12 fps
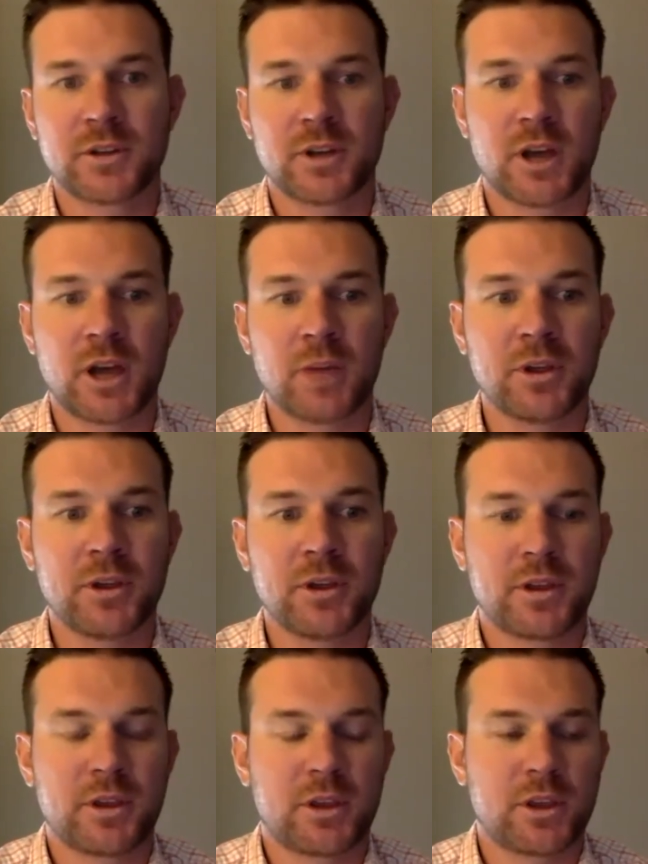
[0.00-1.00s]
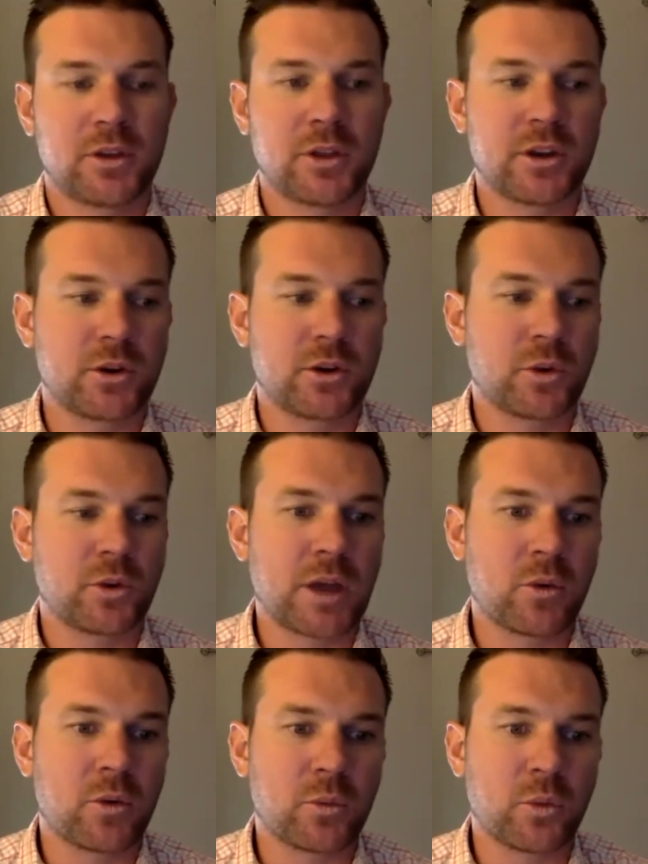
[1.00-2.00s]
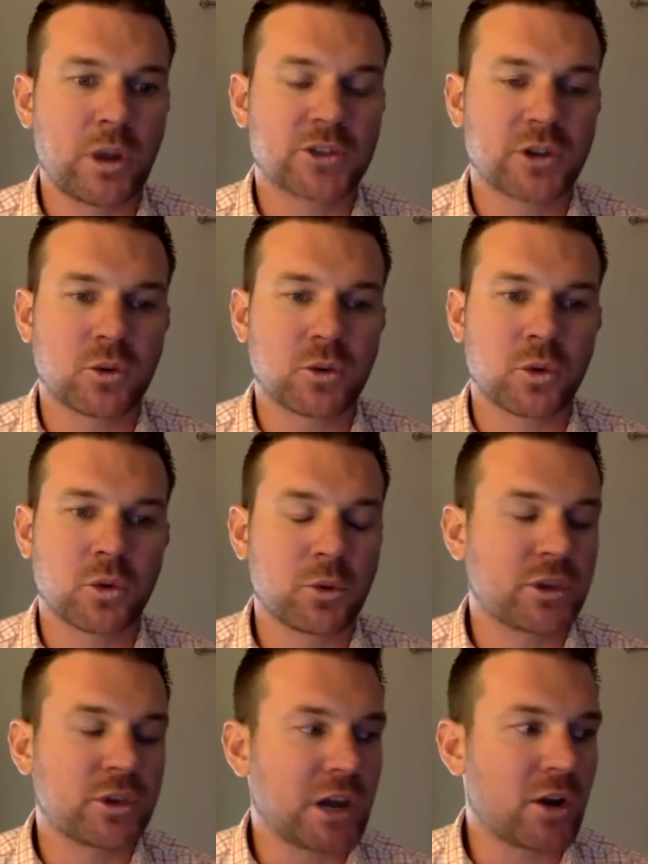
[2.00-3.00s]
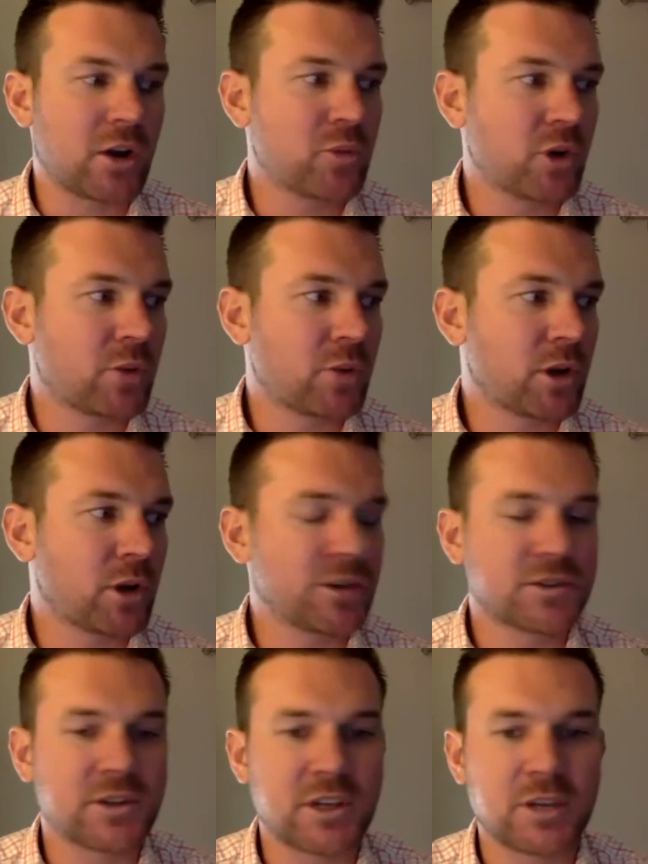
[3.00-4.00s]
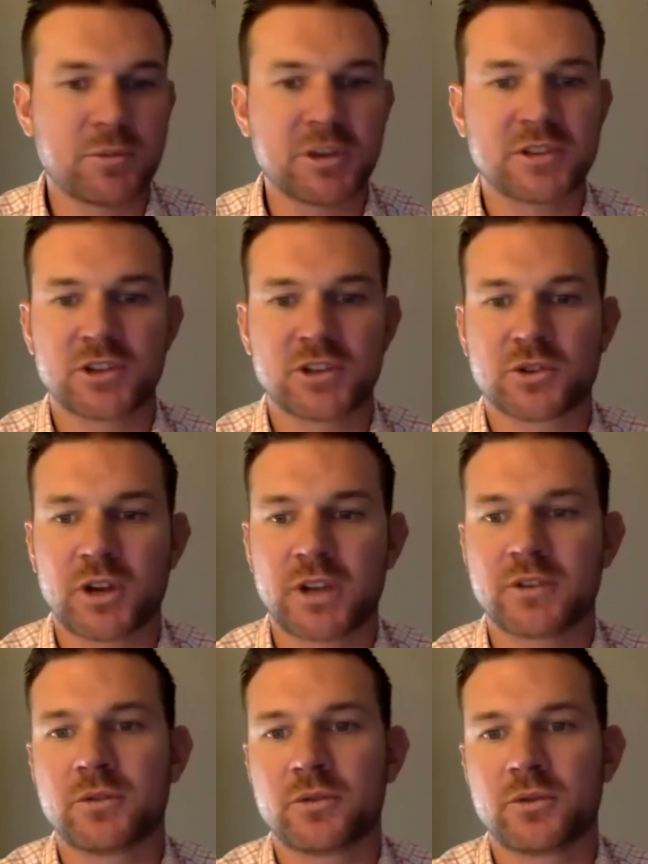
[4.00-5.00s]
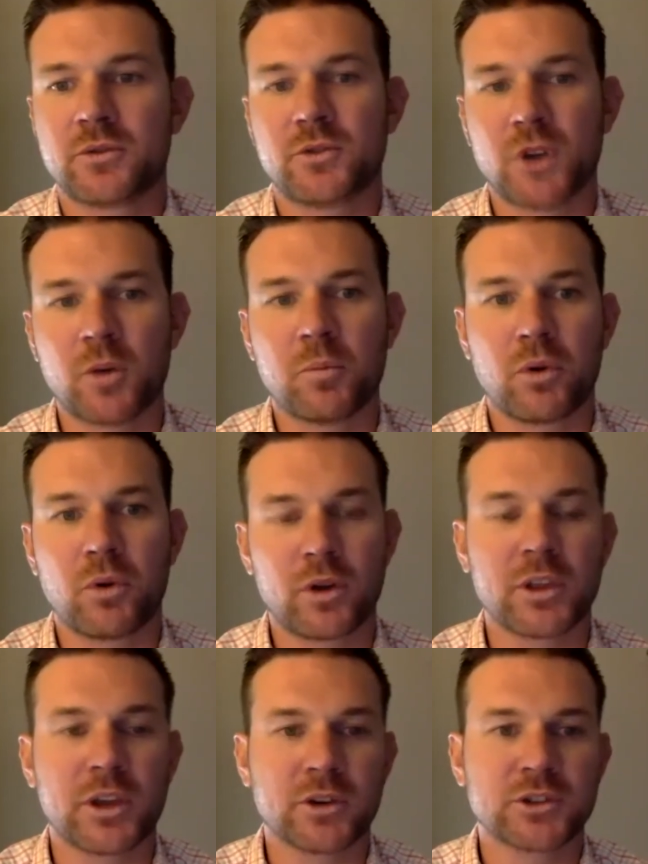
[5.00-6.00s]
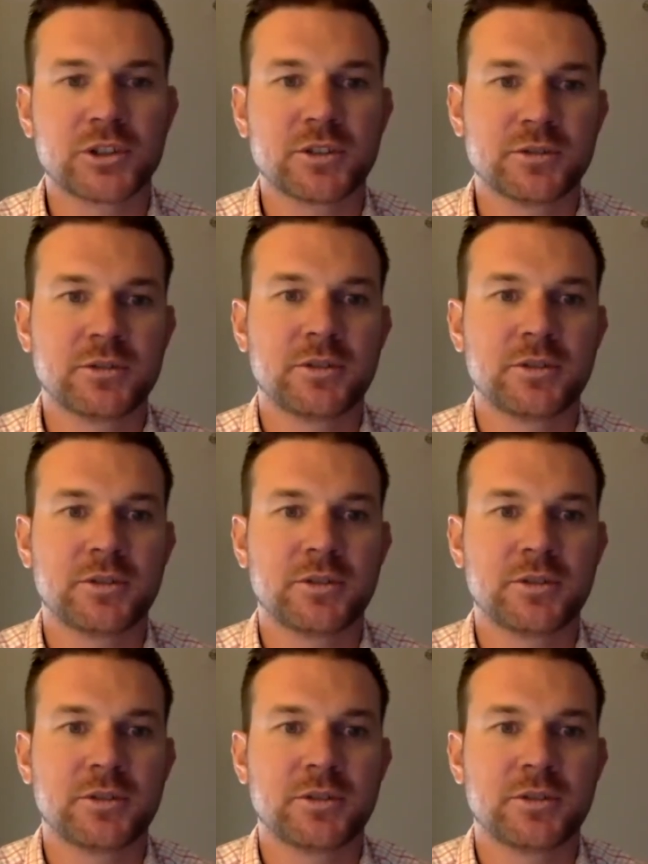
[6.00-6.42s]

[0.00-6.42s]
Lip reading: When I started working with Gary and brought him onto the team, he said, Trent, don't boil the ocean.